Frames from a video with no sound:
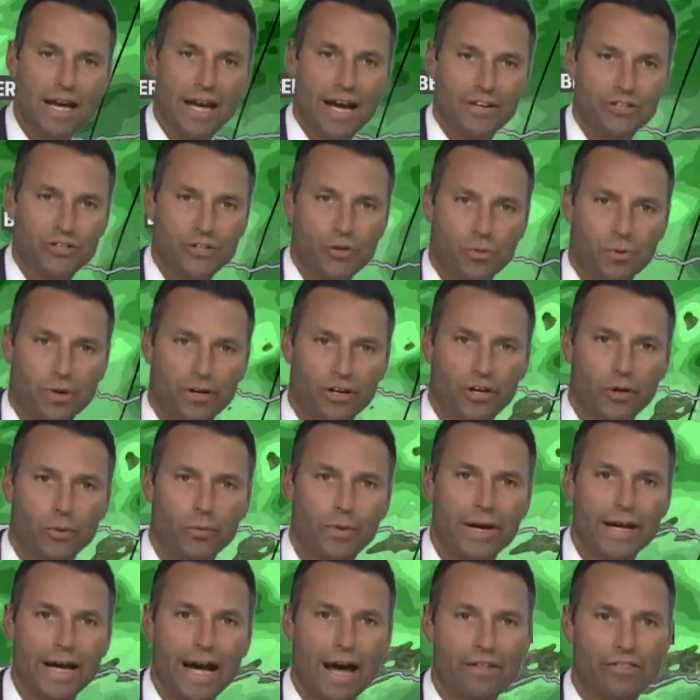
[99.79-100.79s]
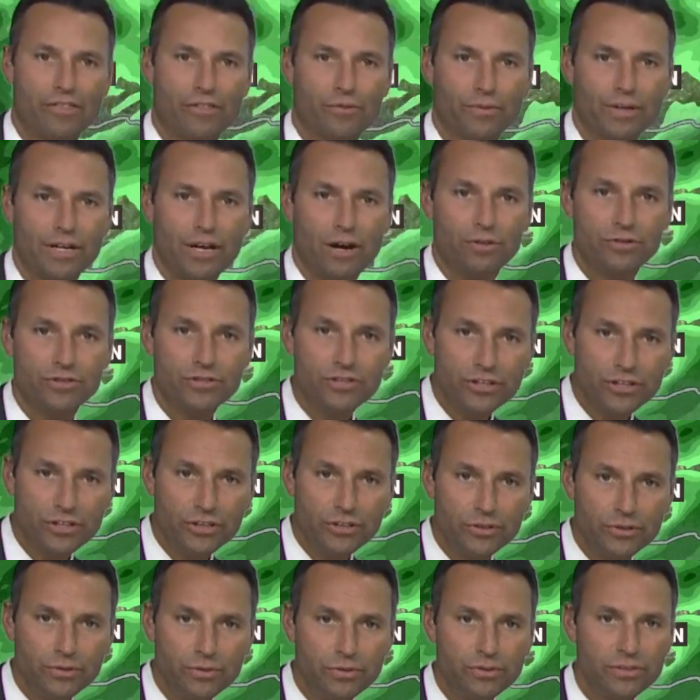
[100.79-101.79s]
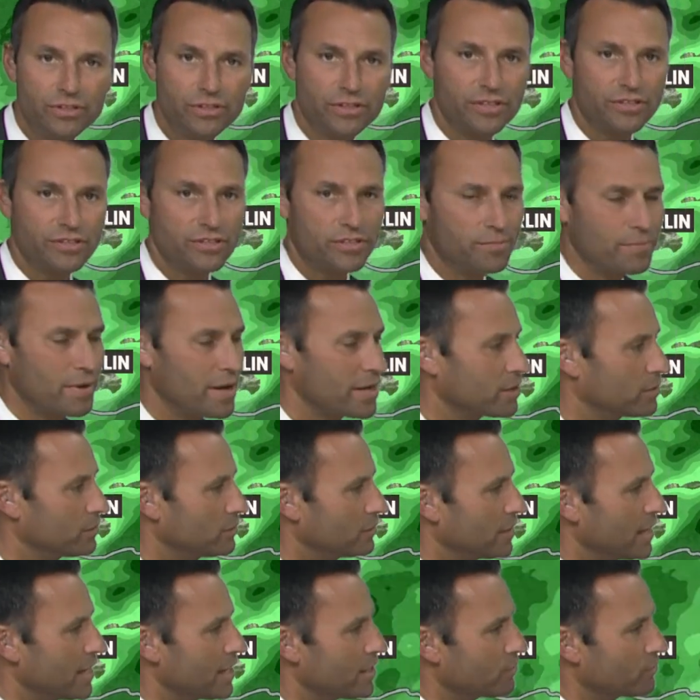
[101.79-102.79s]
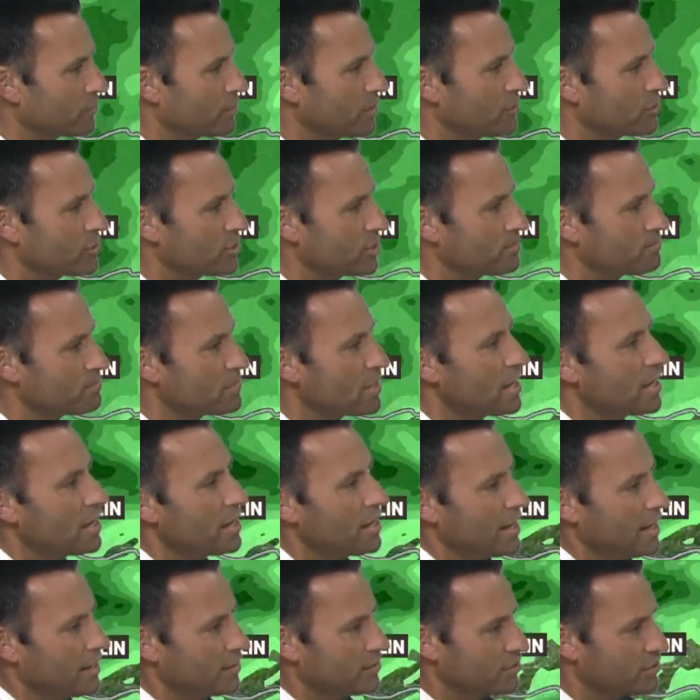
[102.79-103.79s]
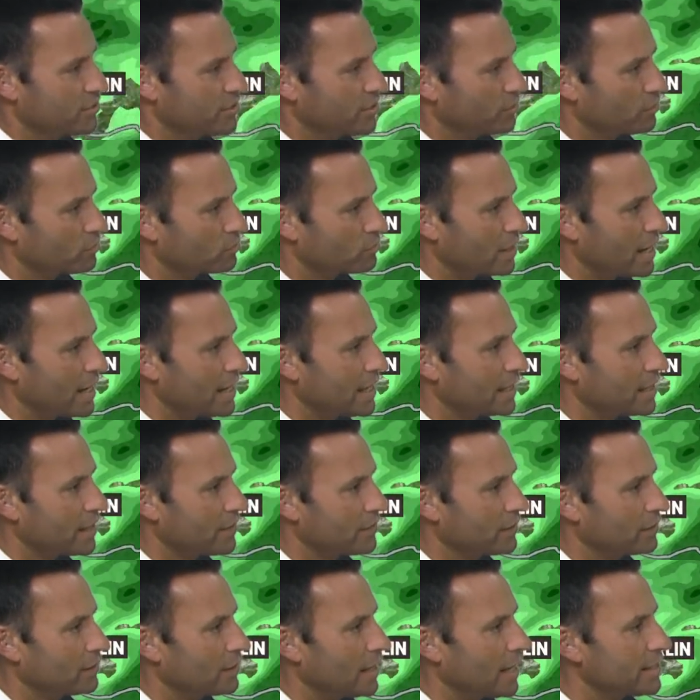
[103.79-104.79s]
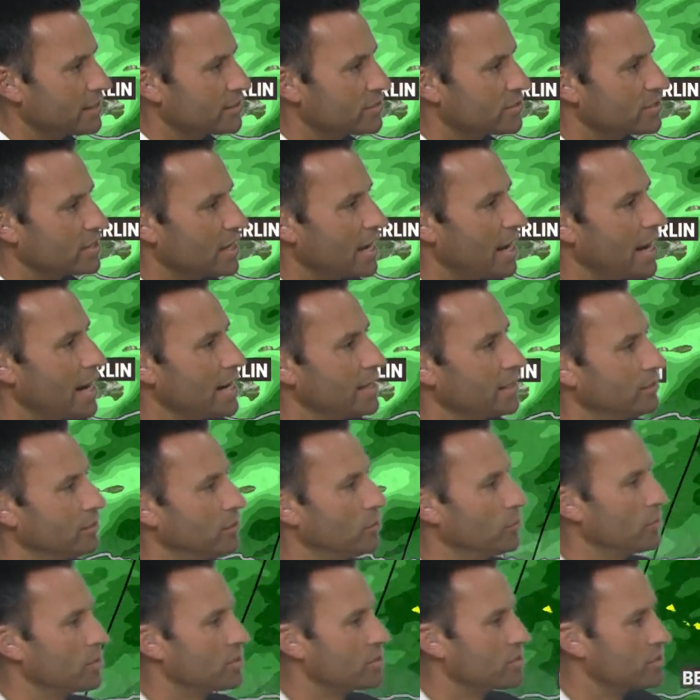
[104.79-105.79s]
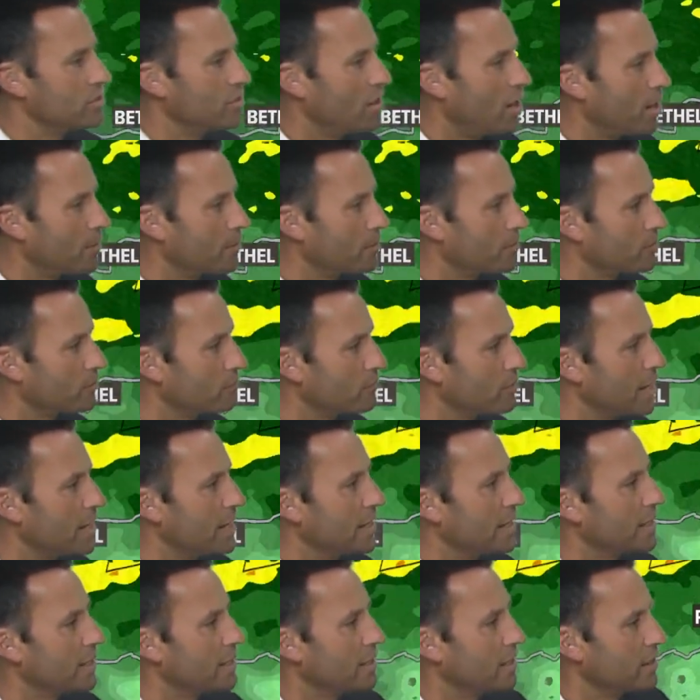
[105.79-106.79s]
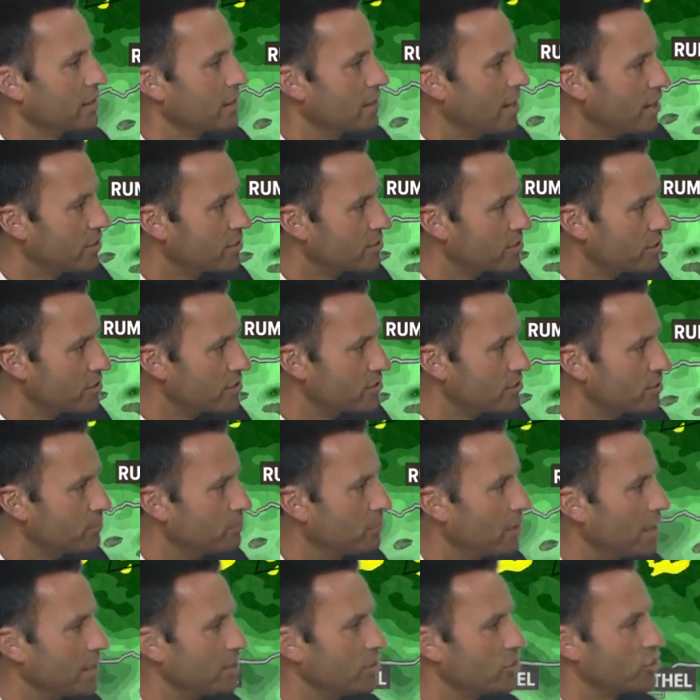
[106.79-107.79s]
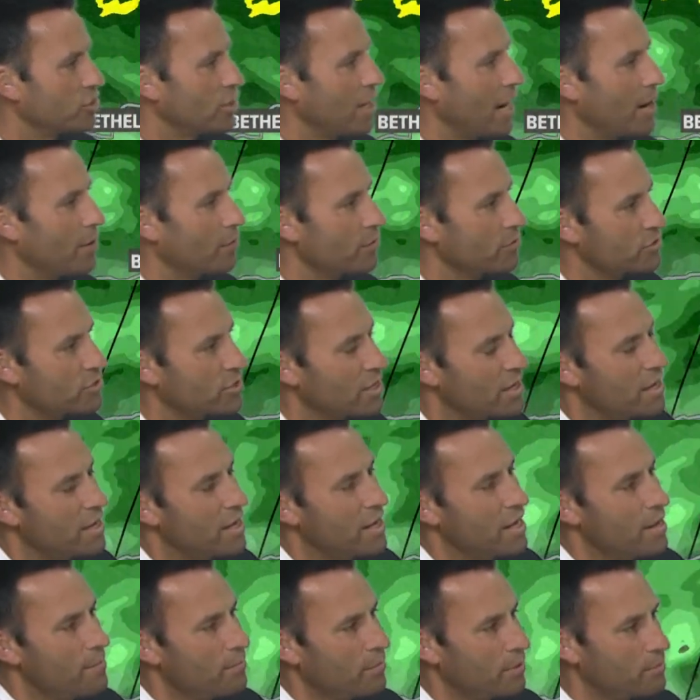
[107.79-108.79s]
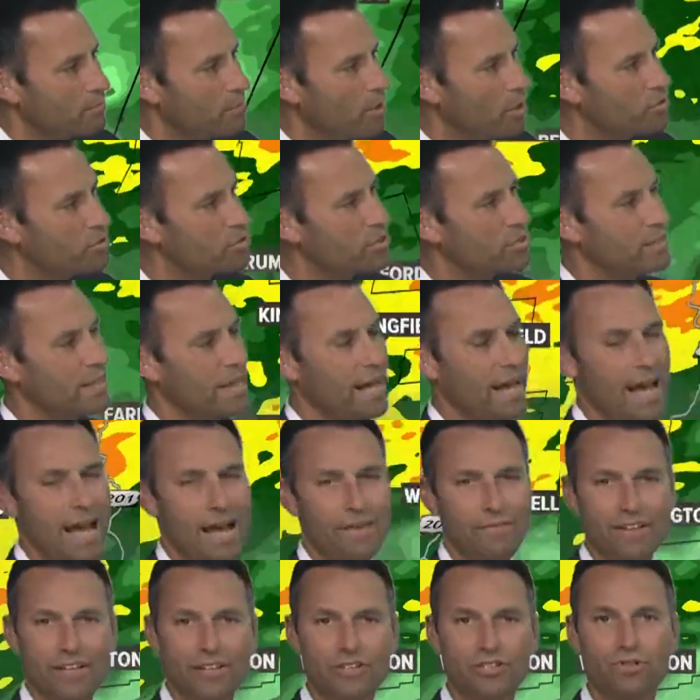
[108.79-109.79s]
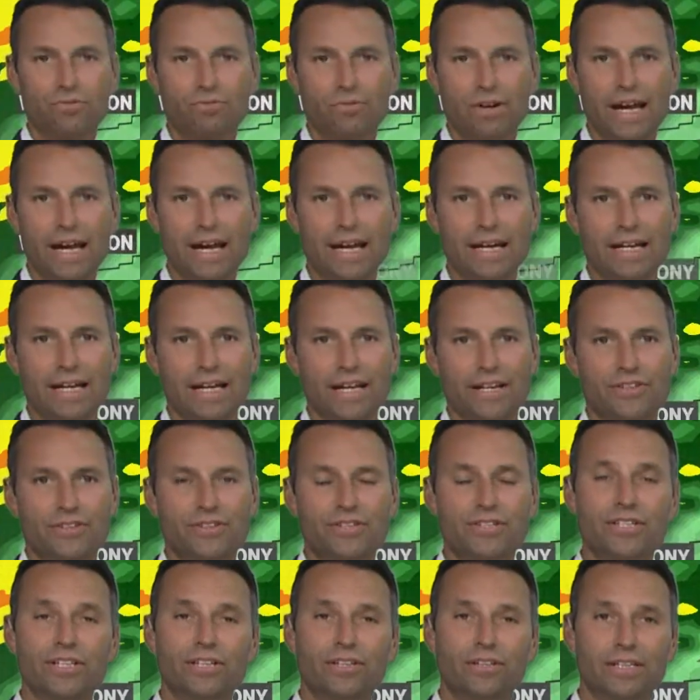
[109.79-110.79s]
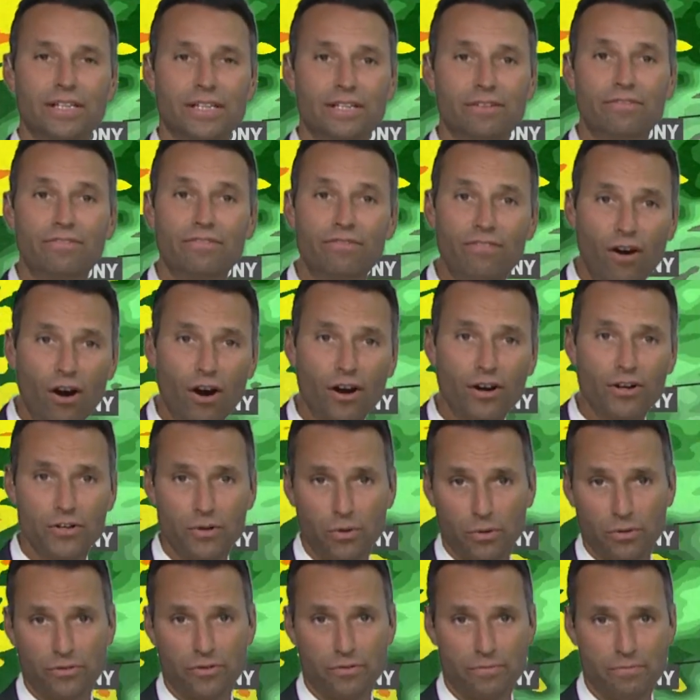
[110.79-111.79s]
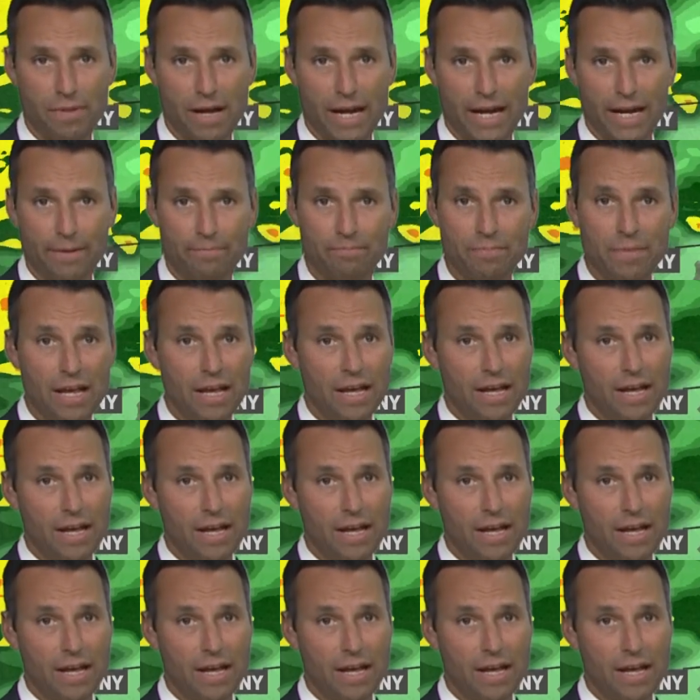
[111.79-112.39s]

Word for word: As you work your way out 302 to the Sebago Lake region, it's still raining on the light side. Lewiston, Auburn raining, Augusta some light showers, but most of the heaviest rain is still in far northern Maine.